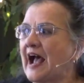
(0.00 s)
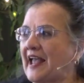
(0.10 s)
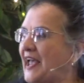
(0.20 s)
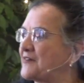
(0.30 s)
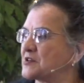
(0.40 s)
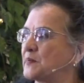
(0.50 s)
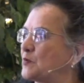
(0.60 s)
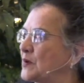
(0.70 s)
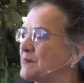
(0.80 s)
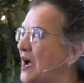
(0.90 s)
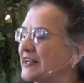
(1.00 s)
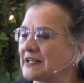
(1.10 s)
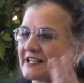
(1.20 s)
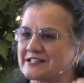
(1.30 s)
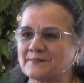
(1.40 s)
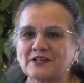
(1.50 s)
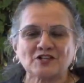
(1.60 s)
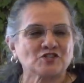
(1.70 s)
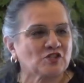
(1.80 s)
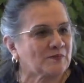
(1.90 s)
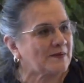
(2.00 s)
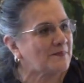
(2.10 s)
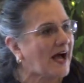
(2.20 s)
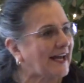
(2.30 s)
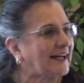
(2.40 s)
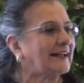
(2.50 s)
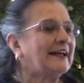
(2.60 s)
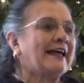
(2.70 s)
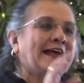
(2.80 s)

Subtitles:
I have to be reminded, because I'm in this human body,